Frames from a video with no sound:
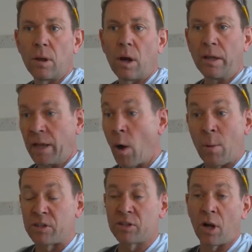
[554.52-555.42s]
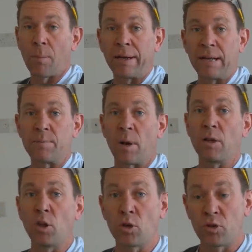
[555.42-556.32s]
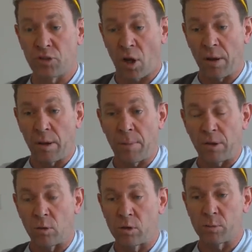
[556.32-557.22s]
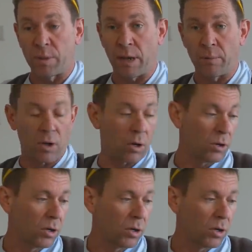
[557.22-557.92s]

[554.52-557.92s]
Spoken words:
So you always start one end, but you could start in the middle, because we know we've got